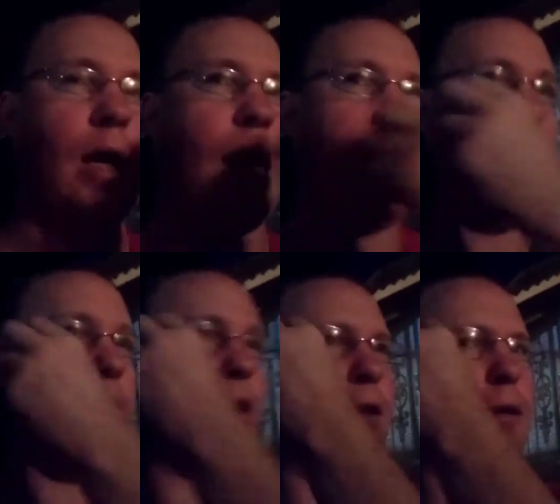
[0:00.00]

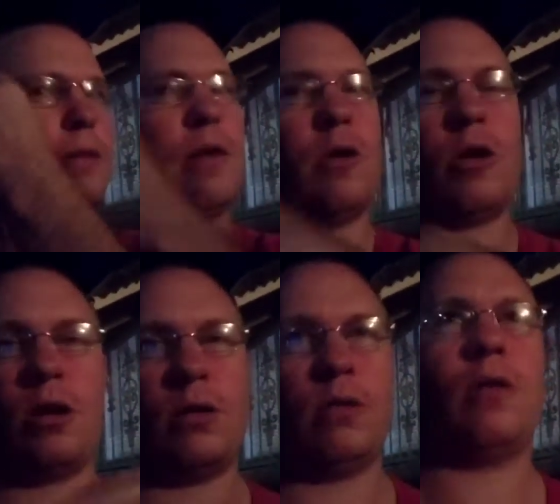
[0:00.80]
And there were
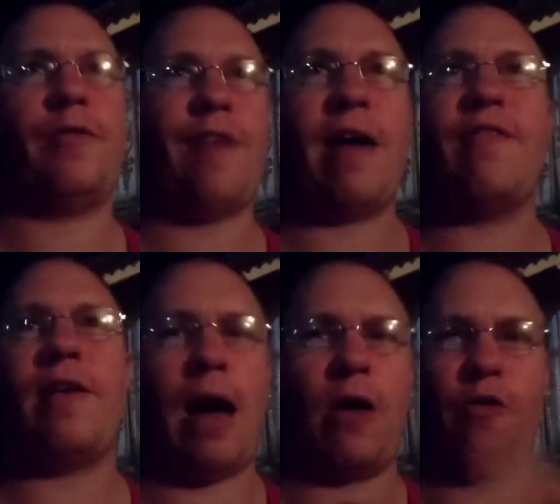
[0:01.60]
five
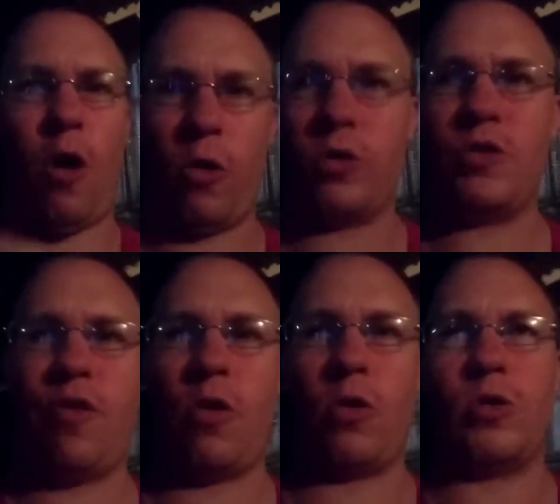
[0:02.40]
out of all those
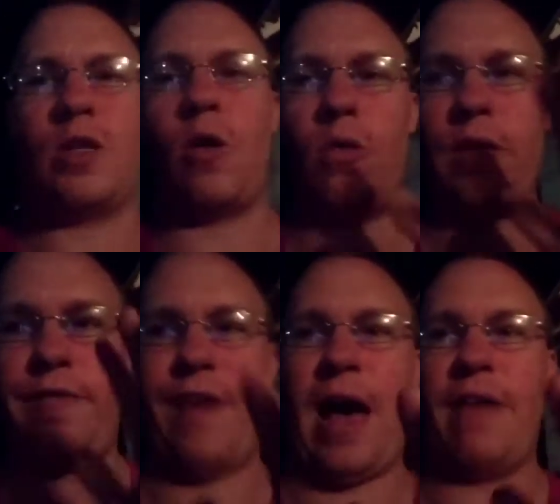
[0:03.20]
photos, only
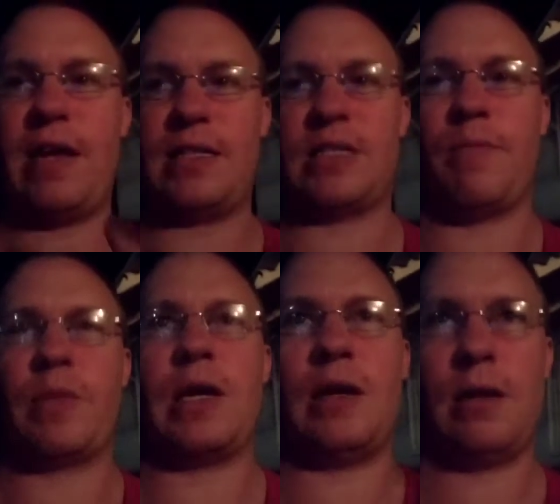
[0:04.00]
five had
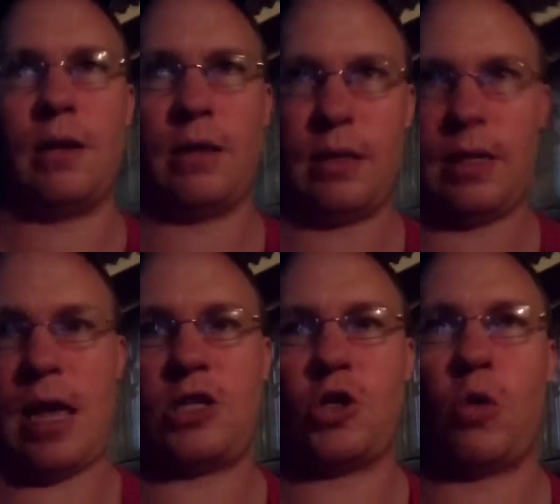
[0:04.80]
something
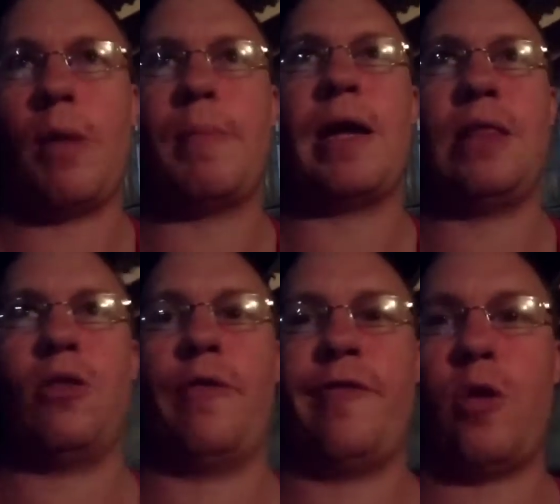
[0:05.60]
that showed up in
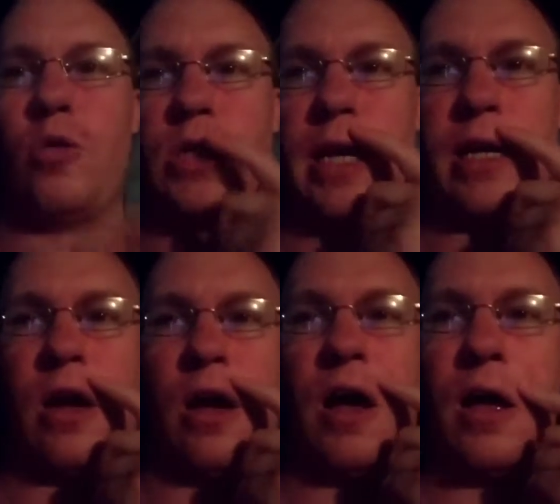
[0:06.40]
the photos, like
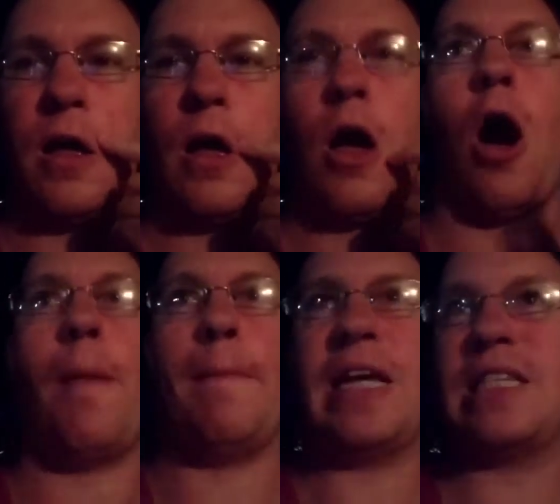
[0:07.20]
uh, a
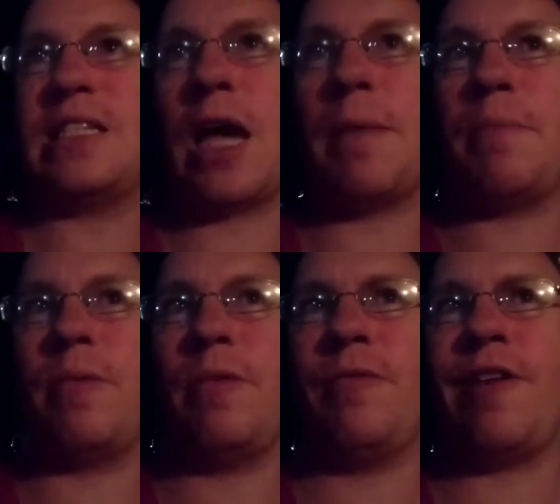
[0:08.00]
mist type
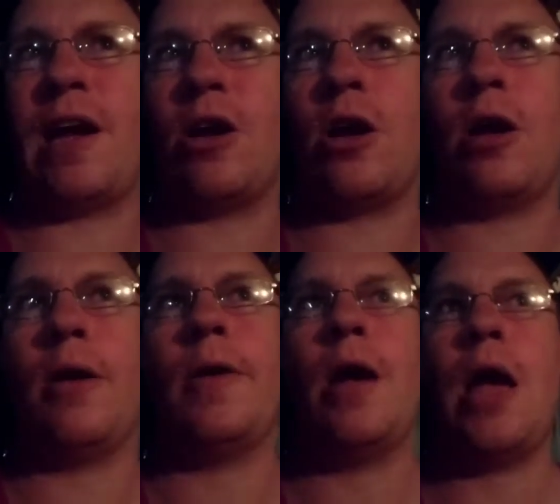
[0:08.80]
figure.
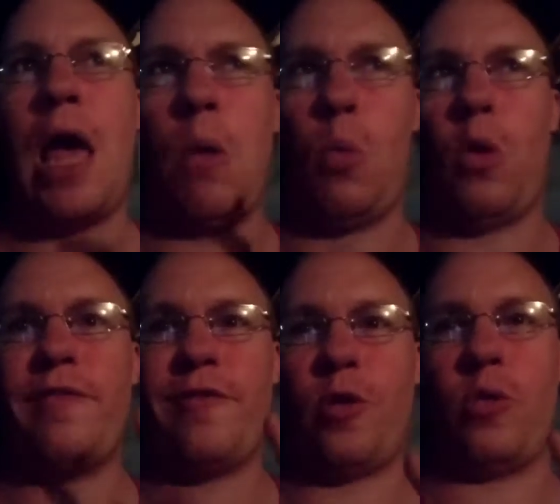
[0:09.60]
And one
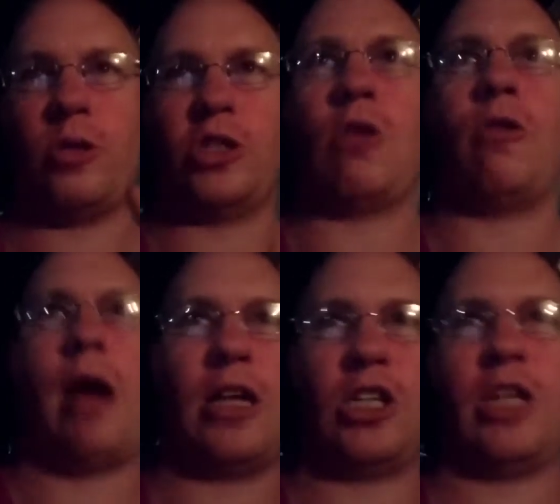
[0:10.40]
photo in general
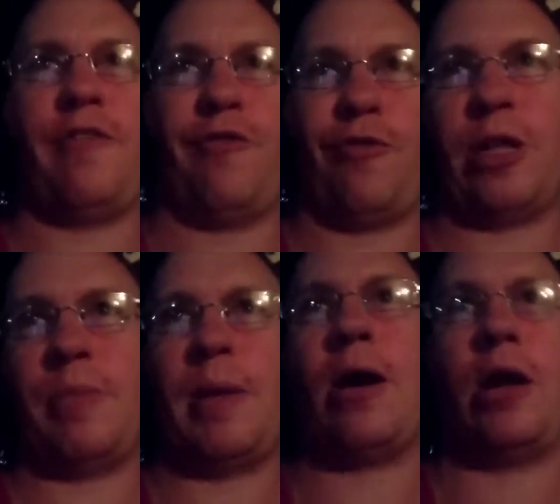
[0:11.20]
actually freaked
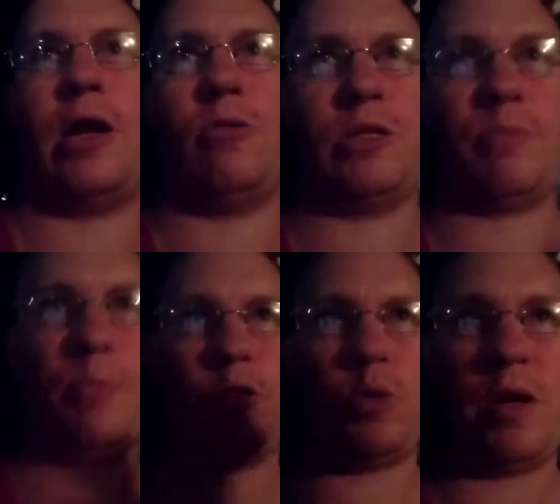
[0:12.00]
me out, and it was
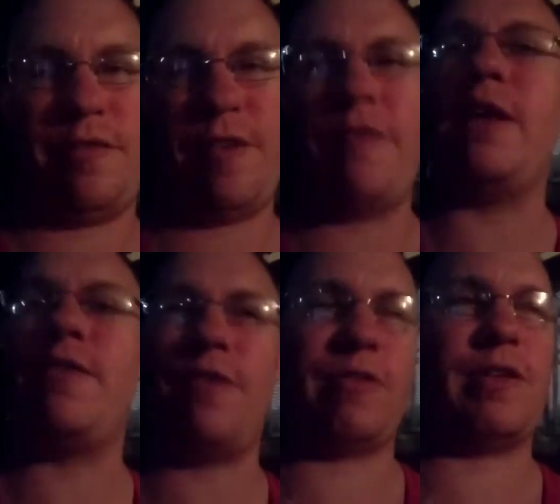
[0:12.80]
between 50
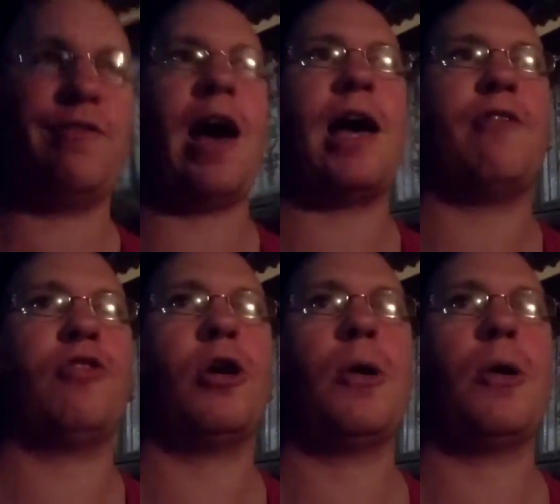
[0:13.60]
and 55.